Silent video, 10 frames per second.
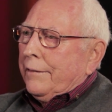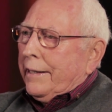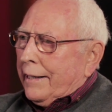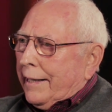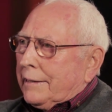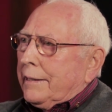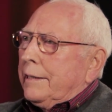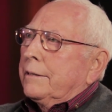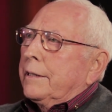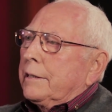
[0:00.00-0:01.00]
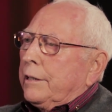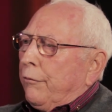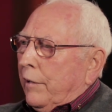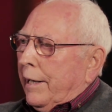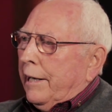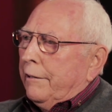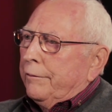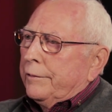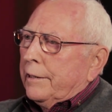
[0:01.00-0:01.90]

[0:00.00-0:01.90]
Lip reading: then in 1965,